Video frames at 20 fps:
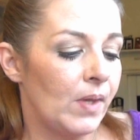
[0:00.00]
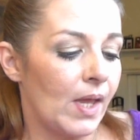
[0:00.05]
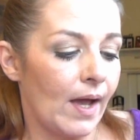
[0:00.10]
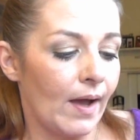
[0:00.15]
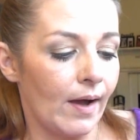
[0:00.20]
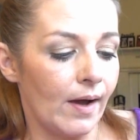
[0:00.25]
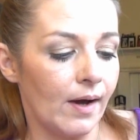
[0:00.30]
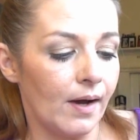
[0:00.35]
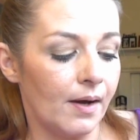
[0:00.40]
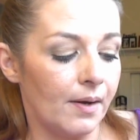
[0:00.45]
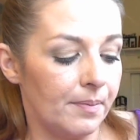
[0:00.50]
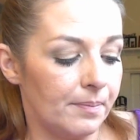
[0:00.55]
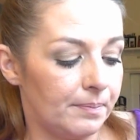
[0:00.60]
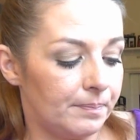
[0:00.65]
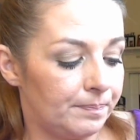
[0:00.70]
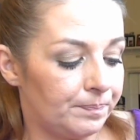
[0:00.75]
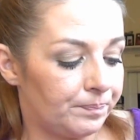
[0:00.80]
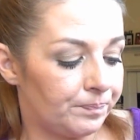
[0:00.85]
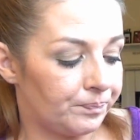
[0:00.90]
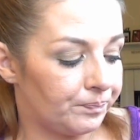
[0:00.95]

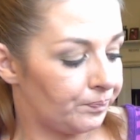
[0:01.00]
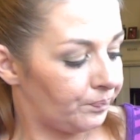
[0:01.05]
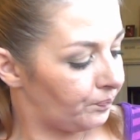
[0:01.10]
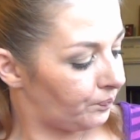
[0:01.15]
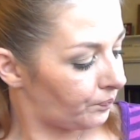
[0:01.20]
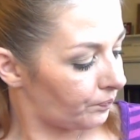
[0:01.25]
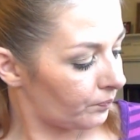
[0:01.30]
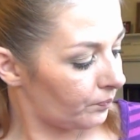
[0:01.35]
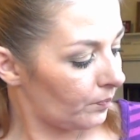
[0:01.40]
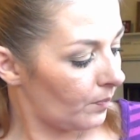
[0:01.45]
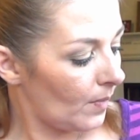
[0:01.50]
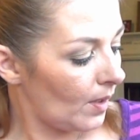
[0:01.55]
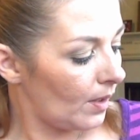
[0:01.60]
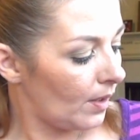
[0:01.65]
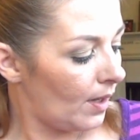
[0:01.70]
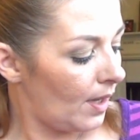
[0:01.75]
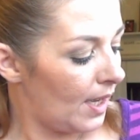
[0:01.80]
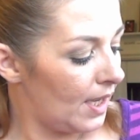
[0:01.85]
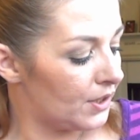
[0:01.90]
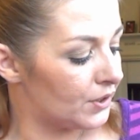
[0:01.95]
Um,
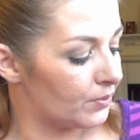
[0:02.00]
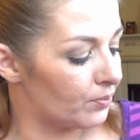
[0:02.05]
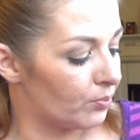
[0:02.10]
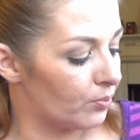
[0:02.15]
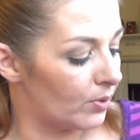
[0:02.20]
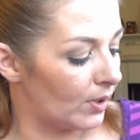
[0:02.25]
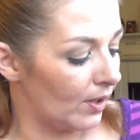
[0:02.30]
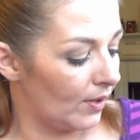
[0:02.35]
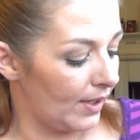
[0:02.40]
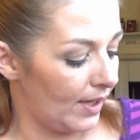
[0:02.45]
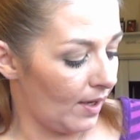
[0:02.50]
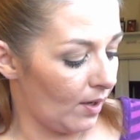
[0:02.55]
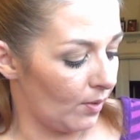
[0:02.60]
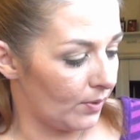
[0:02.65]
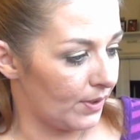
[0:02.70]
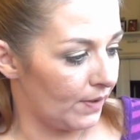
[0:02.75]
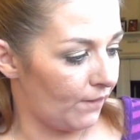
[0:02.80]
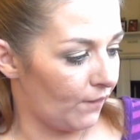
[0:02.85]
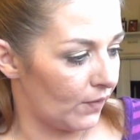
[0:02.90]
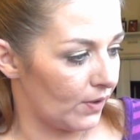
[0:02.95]
it's really
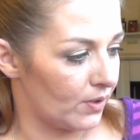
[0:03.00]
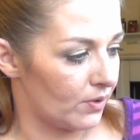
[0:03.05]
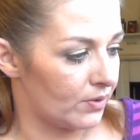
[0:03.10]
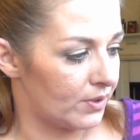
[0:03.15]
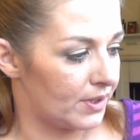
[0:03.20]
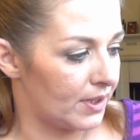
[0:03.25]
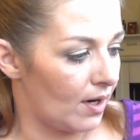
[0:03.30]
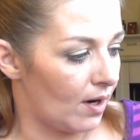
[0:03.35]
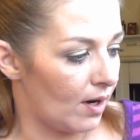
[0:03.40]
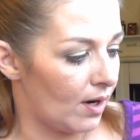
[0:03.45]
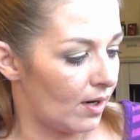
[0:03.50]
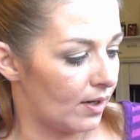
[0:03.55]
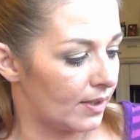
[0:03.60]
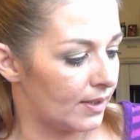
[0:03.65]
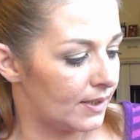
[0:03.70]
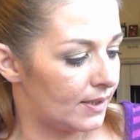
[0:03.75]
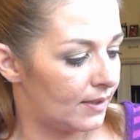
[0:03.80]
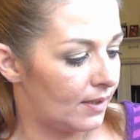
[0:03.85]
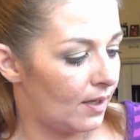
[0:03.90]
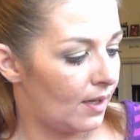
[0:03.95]
healthy for your
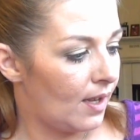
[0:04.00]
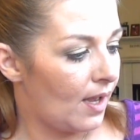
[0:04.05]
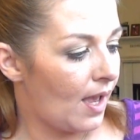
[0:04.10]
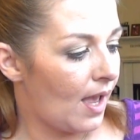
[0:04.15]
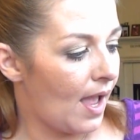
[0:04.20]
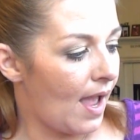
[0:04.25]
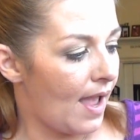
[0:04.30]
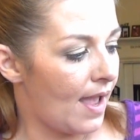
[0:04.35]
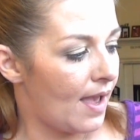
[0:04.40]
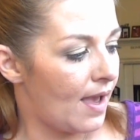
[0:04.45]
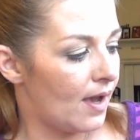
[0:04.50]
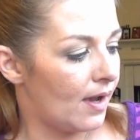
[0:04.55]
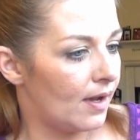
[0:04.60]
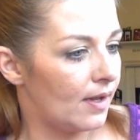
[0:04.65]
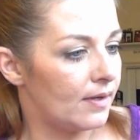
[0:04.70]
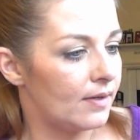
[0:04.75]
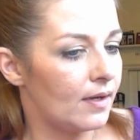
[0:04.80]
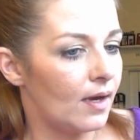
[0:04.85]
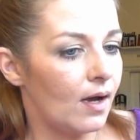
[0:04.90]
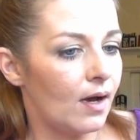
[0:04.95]
dogs,
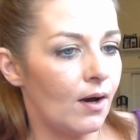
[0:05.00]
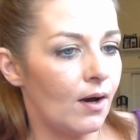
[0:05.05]
and